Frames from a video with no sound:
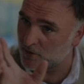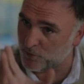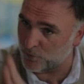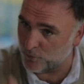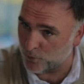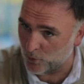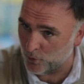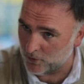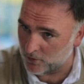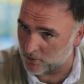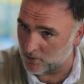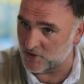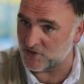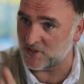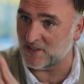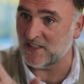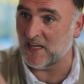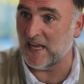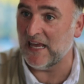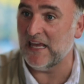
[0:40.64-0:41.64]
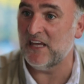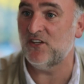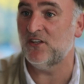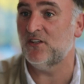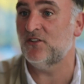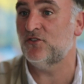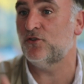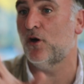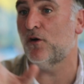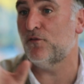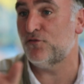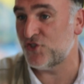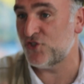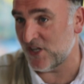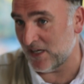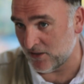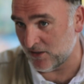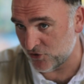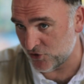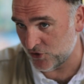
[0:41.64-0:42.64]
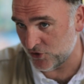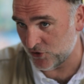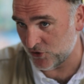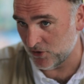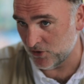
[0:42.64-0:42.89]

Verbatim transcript: food is an agent of change.